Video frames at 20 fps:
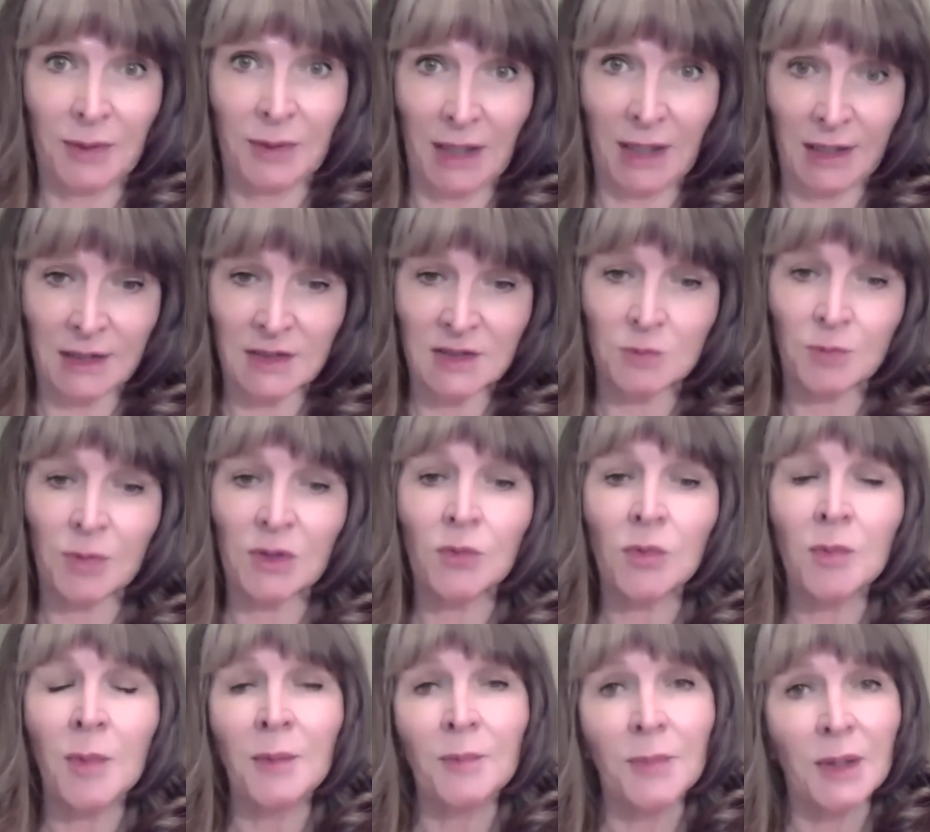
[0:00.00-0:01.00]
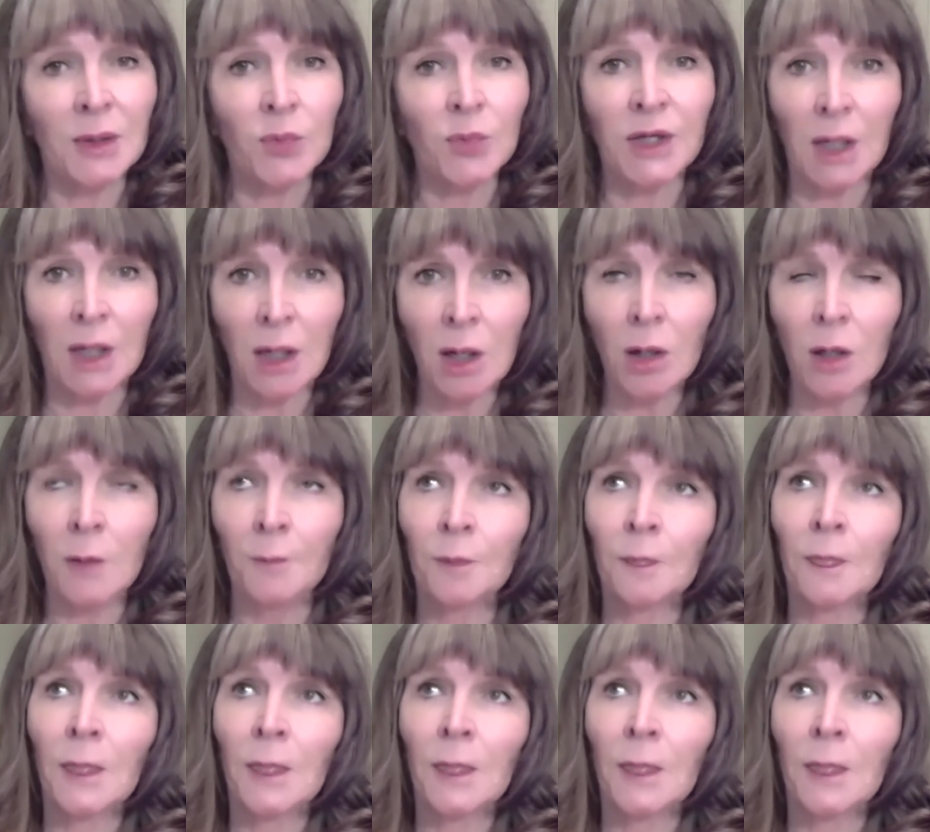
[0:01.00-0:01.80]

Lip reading: place. But remember, we are